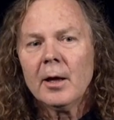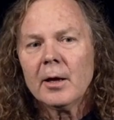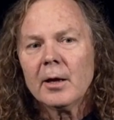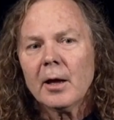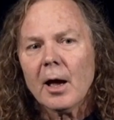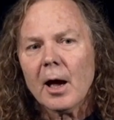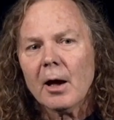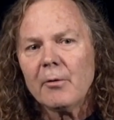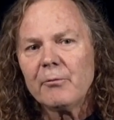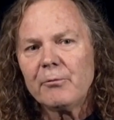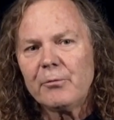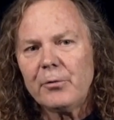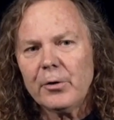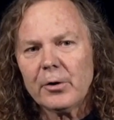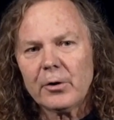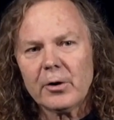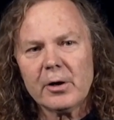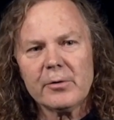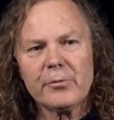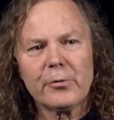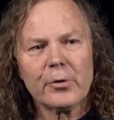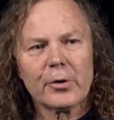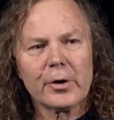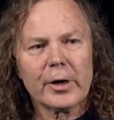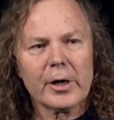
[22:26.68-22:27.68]
a very,
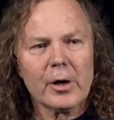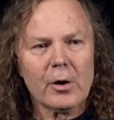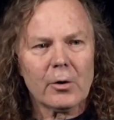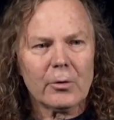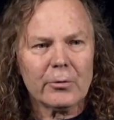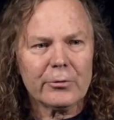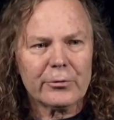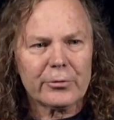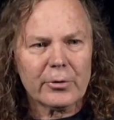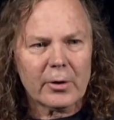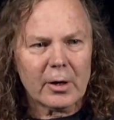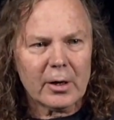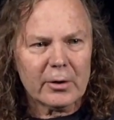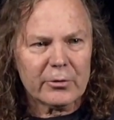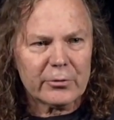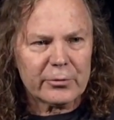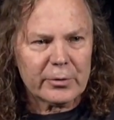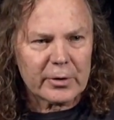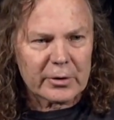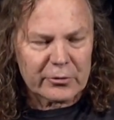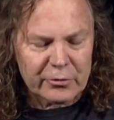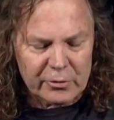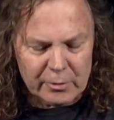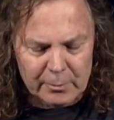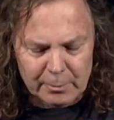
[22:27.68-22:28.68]
very old science
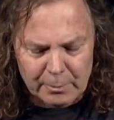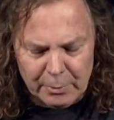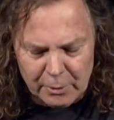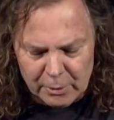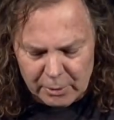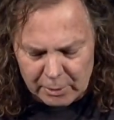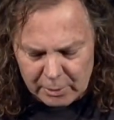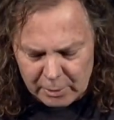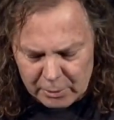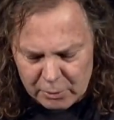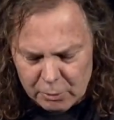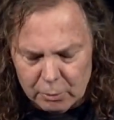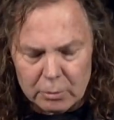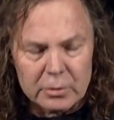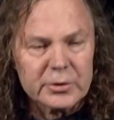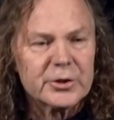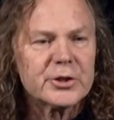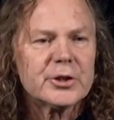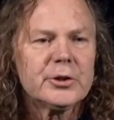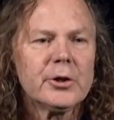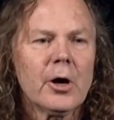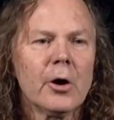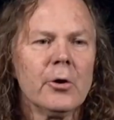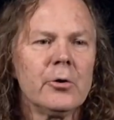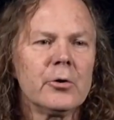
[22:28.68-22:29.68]
fiction book called
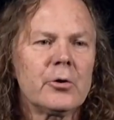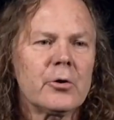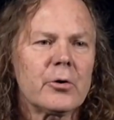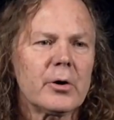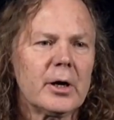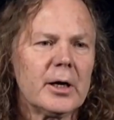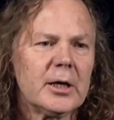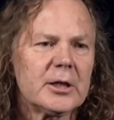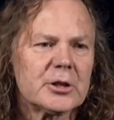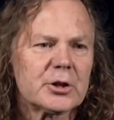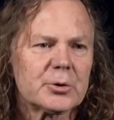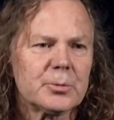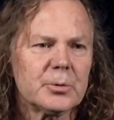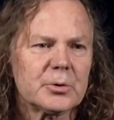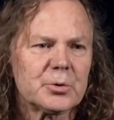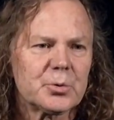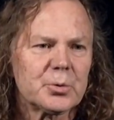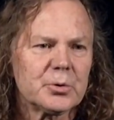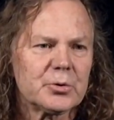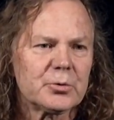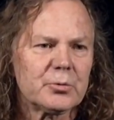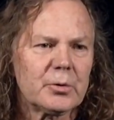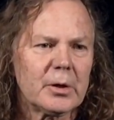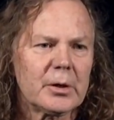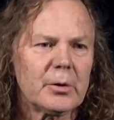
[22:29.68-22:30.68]
Snow Crash, which
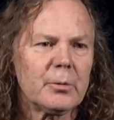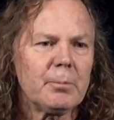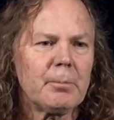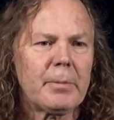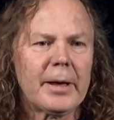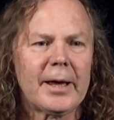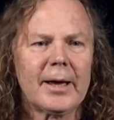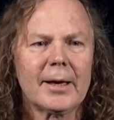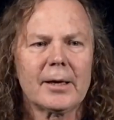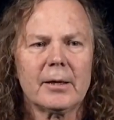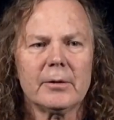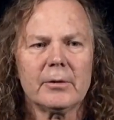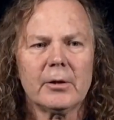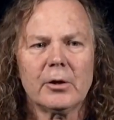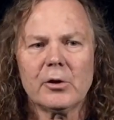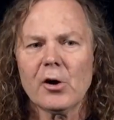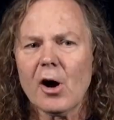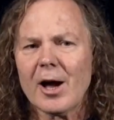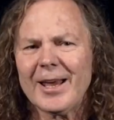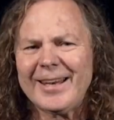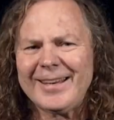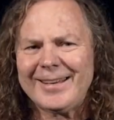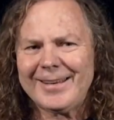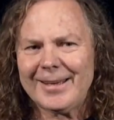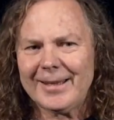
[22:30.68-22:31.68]
was written back in the
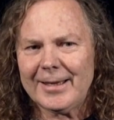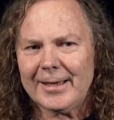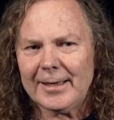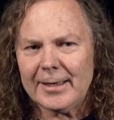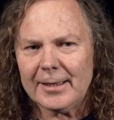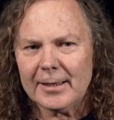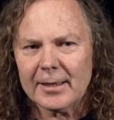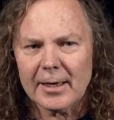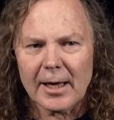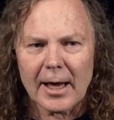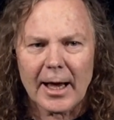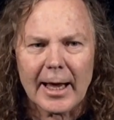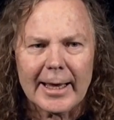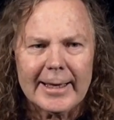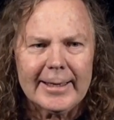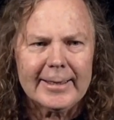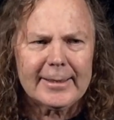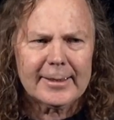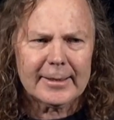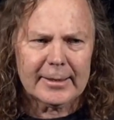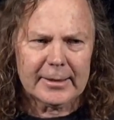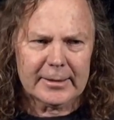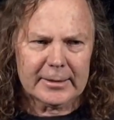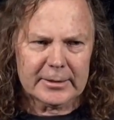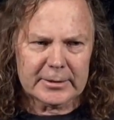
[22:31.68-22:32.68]

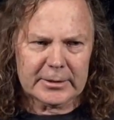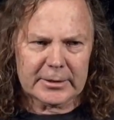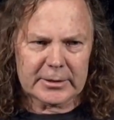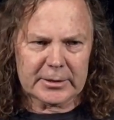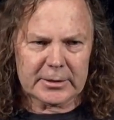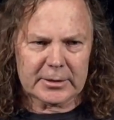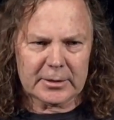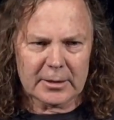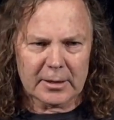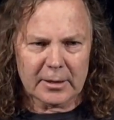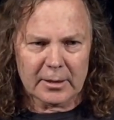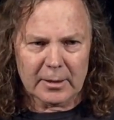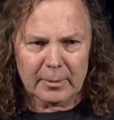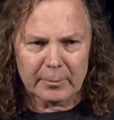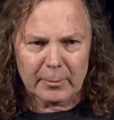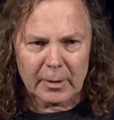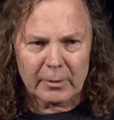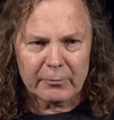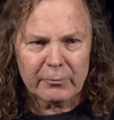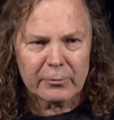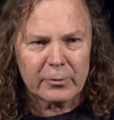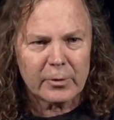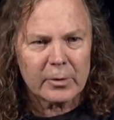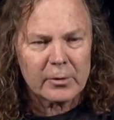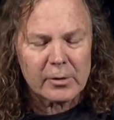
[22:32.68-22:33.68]
1980s, a
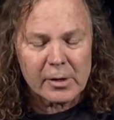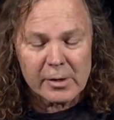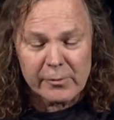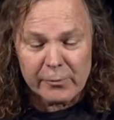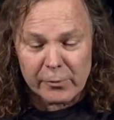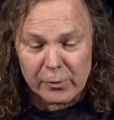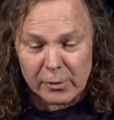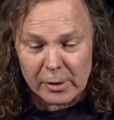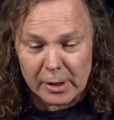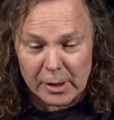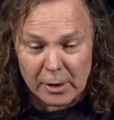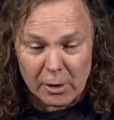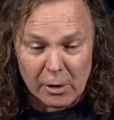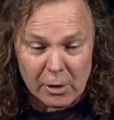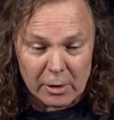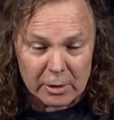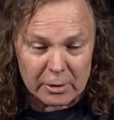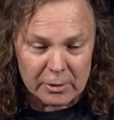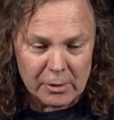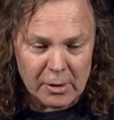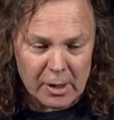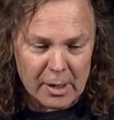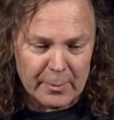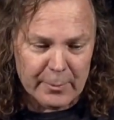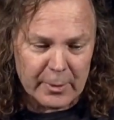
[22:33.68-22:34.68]
very, very long
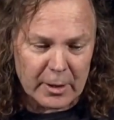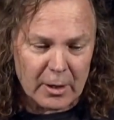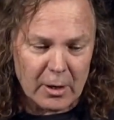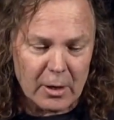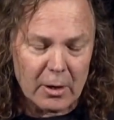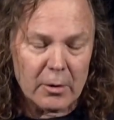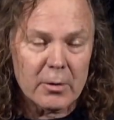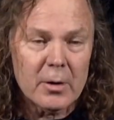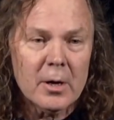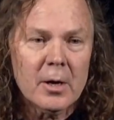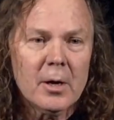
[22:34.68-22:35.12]
time ago.